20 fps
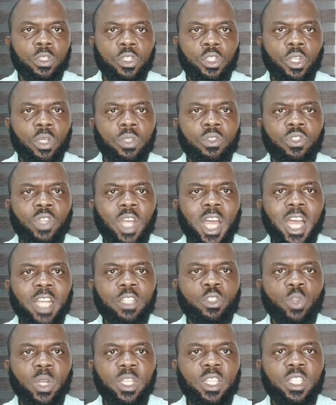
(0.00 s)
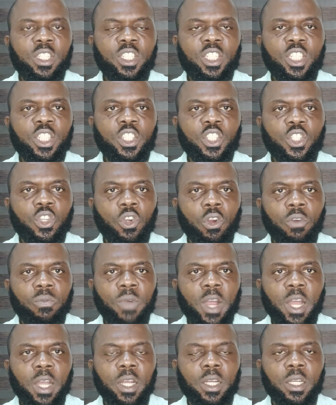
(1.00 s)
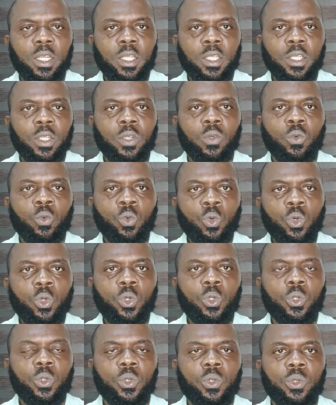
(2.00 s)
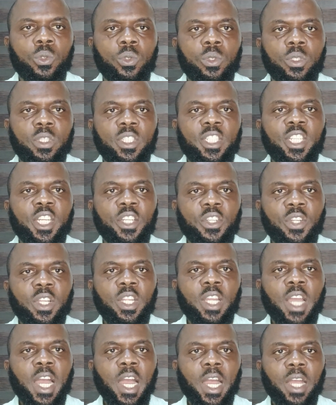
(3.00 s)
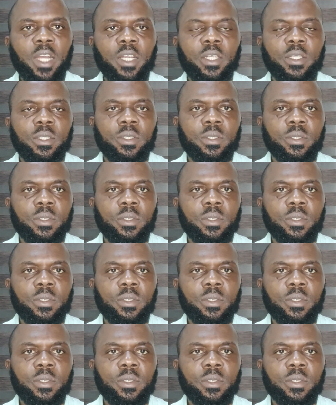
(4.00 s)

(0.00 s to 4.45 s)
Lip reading: don't actually discover who they really are.